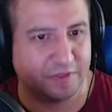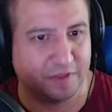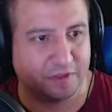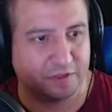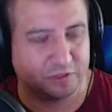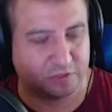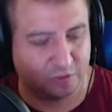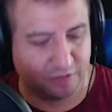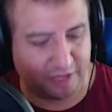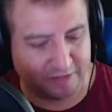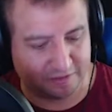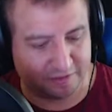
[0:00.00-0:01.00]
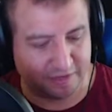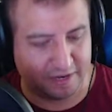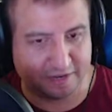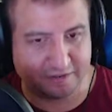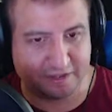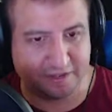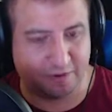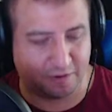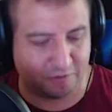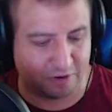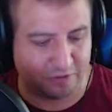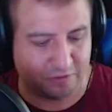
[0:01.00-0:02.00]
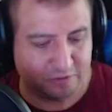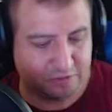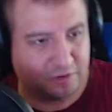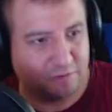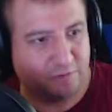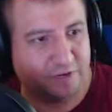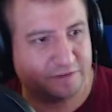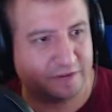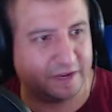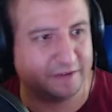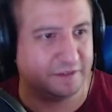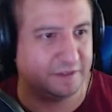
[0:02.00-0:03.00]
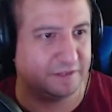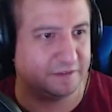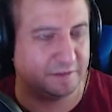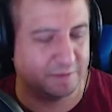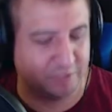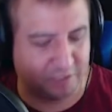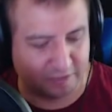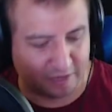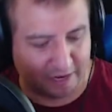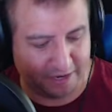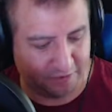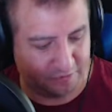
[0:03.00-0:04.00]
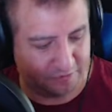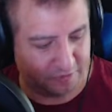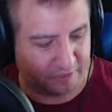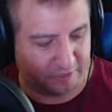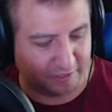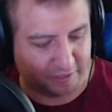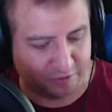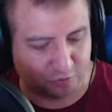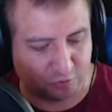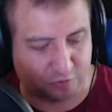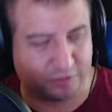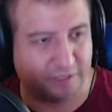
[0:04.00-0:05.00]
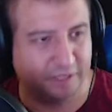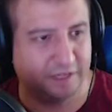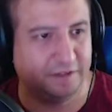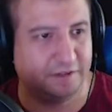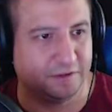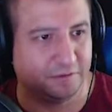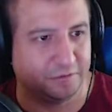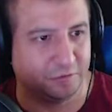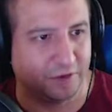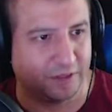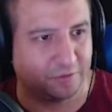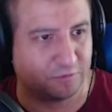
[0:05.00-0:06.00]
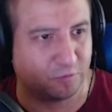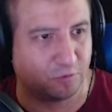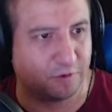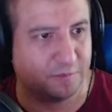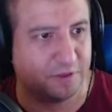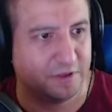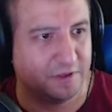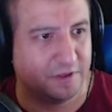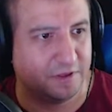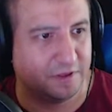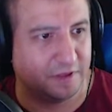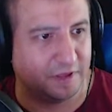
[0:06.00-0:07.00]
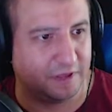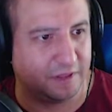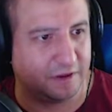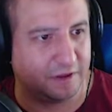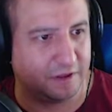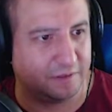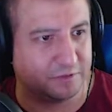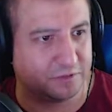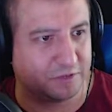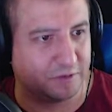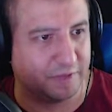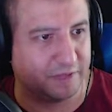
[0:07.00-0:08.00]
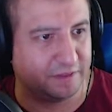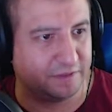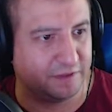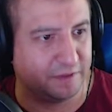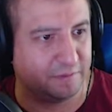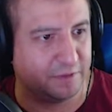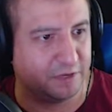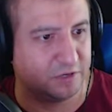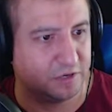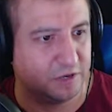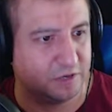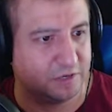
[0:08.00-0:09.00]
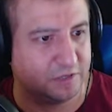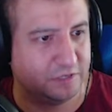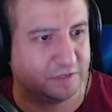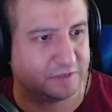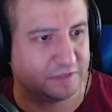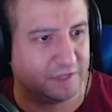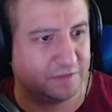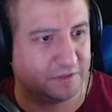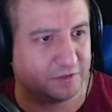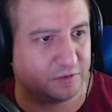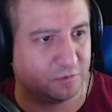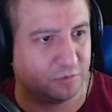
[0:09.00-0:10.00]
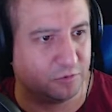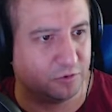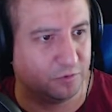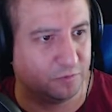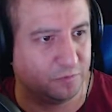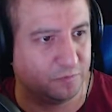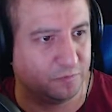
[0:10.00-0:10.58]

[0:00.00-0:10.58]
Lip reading: So the next thing I want to do is start resizing these images. I use the Control-T to transform, and I'm going to start making this image. Just give it some room.